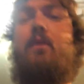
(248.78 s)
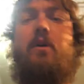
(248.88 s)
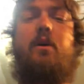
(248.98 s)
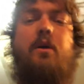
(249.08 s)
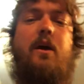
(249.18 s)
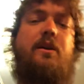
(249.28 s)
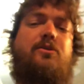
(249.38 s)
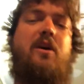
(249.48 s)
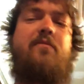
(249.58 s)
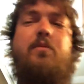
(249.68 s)
the
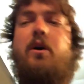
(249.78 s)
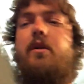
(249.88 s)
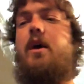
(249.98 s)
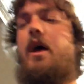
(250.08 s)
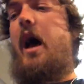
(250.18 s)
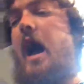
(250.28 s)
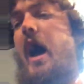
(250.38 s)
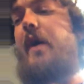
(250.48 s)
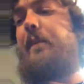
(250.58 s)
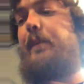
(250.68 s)
X-Drive pod,
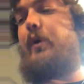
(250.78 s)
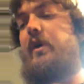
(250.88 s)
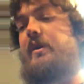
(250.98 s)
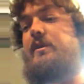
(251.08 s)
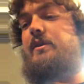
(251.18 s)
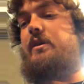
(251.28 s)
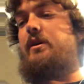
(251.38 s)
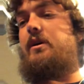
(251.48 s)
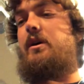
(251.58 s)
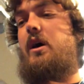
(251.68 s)
I put
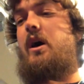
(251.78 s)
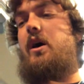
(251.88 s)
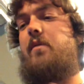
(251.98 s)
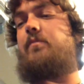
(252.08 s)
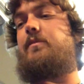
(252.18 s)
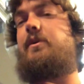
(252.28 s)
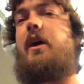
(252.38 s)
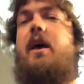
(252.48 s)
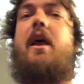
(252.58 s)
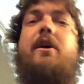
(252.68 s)
an
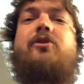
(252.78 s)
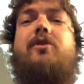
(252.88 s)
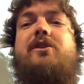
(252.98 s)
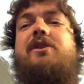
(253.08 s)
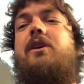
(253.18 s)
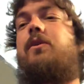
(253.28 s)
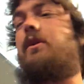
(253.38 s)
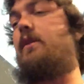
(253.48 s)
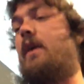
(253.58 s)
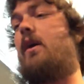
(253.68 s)
extra seal
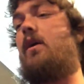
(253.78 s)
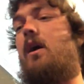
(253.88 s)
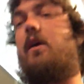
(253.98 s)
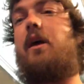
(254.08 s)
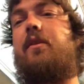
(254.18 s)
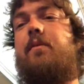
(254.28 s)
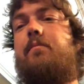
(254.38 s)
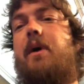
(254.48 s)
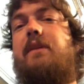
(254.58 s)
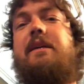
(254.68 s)
in there.
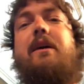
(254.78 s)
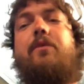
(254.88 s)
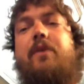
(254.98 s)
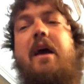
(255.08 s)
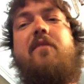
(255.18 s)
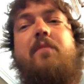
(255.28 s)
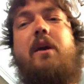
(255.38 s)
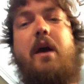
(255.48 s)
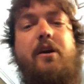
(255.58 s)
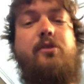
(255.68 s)
My dealer gave
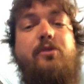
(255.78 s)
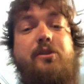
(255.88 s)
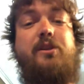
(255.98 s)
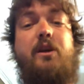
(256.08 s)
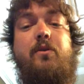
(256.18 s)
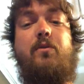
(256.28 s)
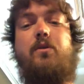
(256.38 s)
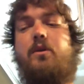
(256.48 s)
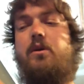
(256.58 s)
me extra seal